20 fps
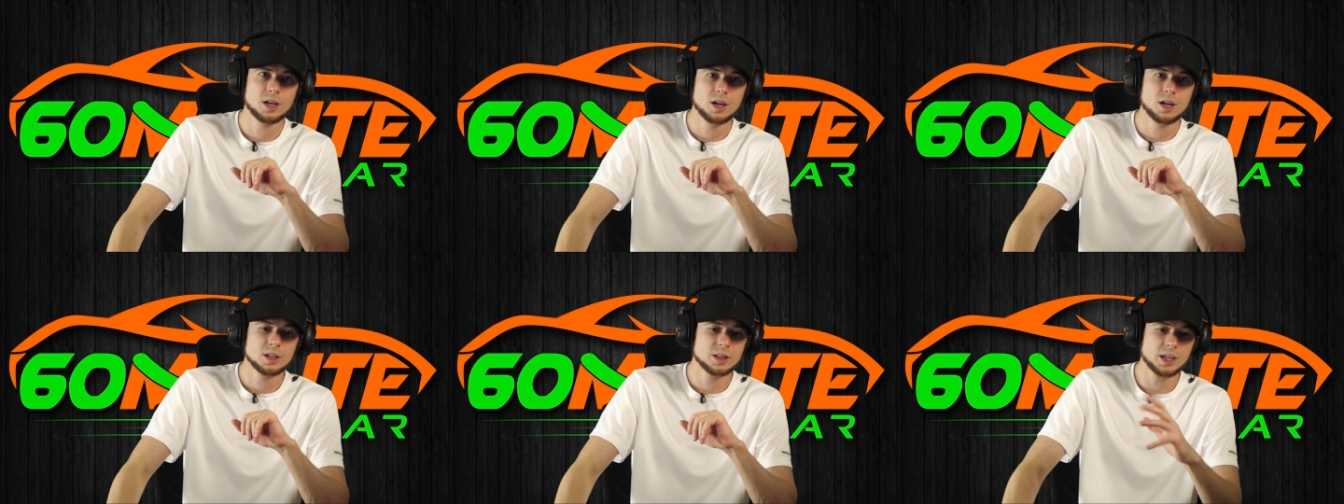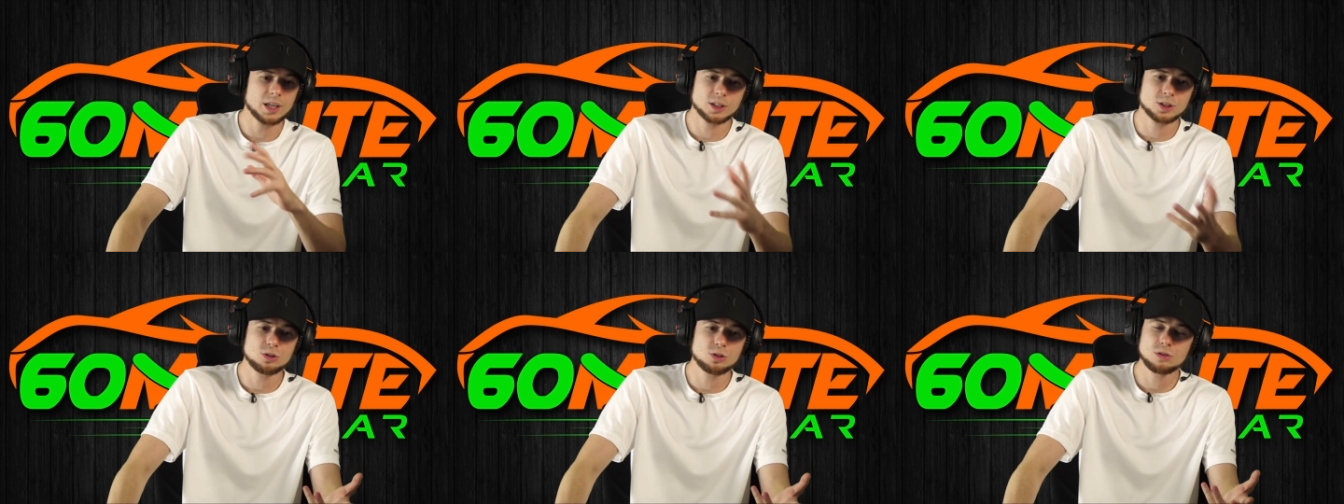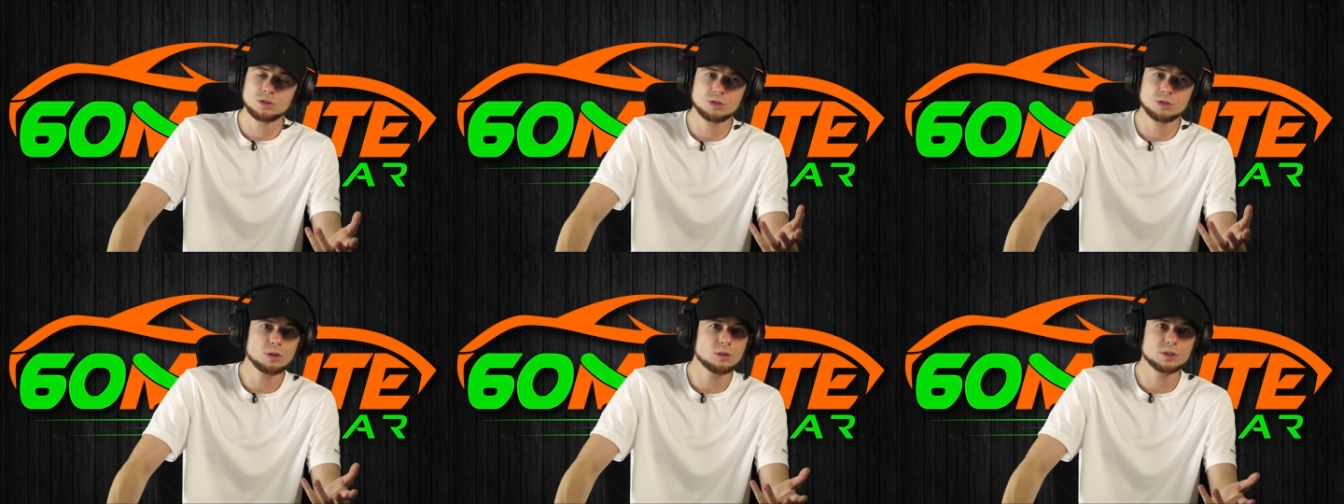Like yep.
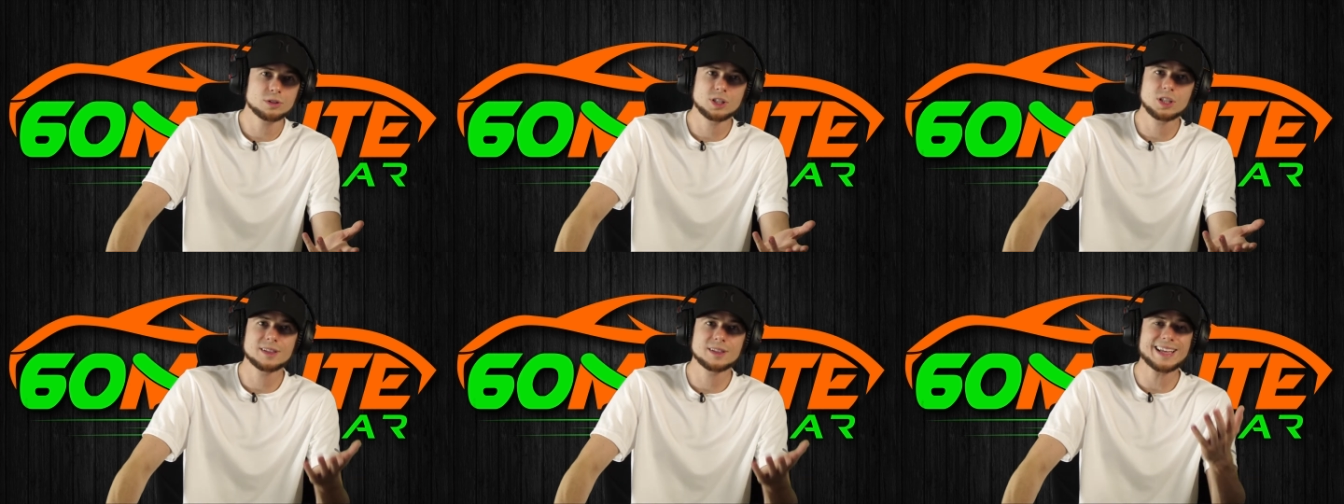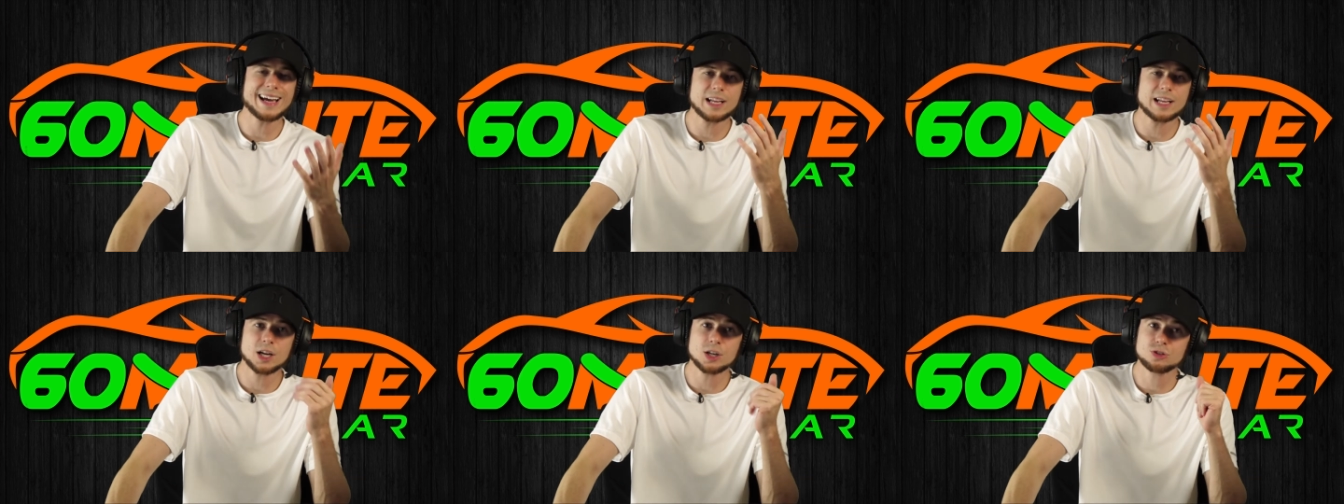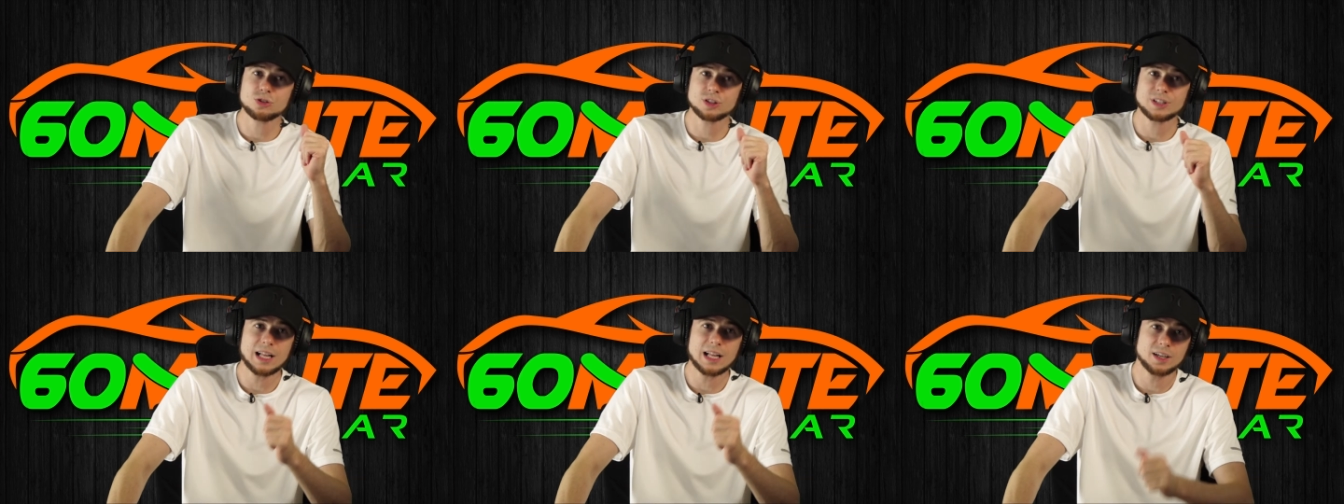you, you, don't need nine
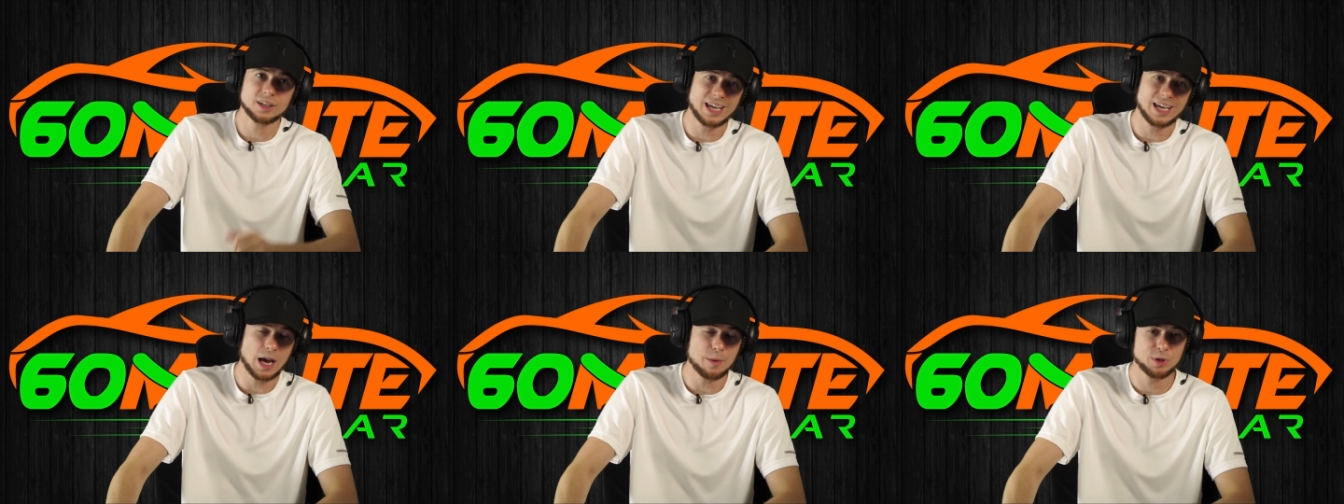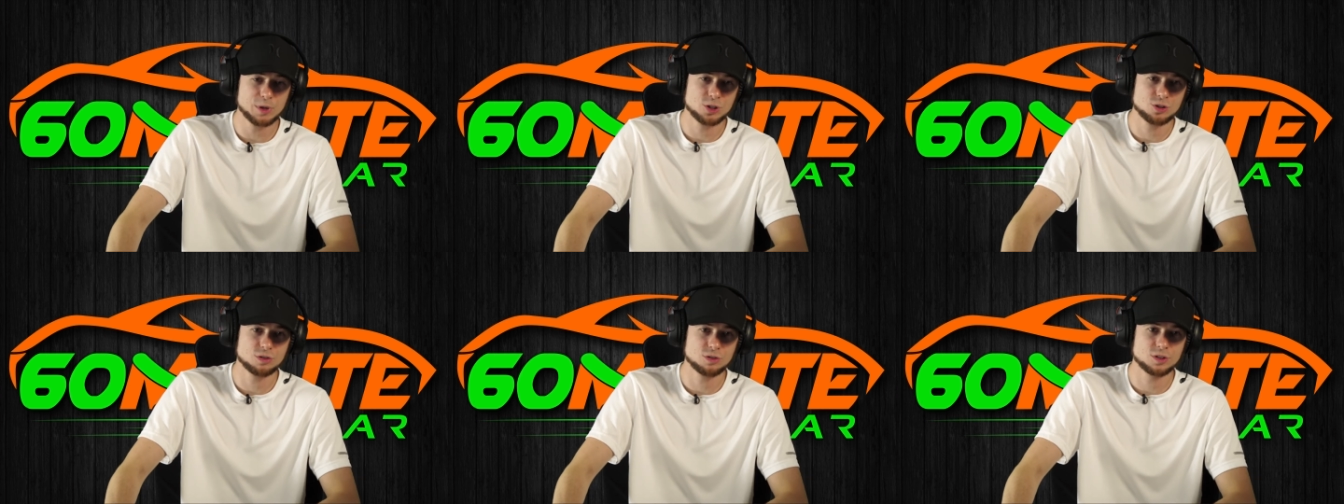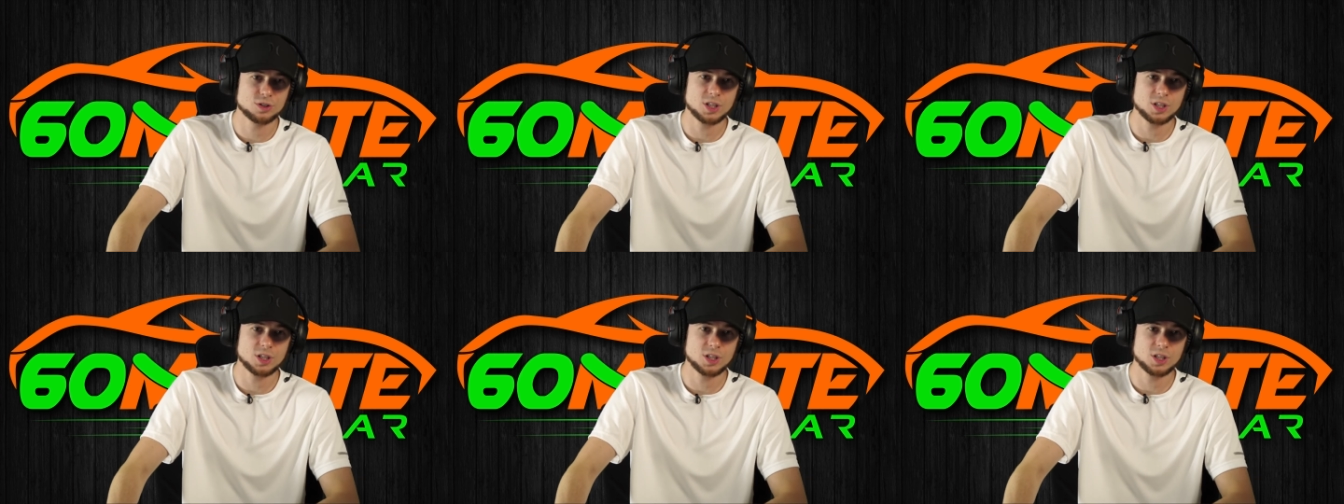hundred dollar gap insurance